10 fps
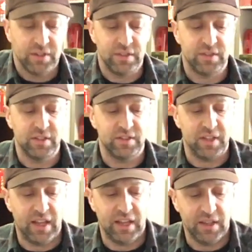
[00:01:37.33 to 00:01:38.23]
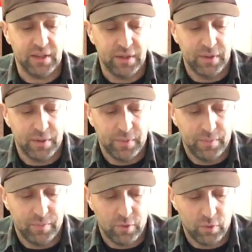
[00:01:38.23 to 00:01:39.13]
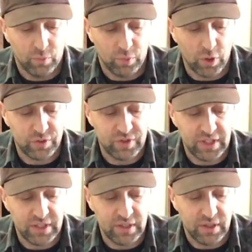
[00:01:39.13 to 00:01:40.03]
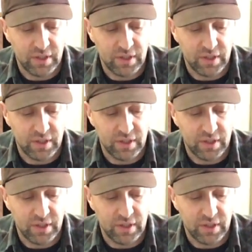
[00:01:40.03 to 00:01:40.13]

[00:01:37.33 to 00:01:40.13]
This is a roasted,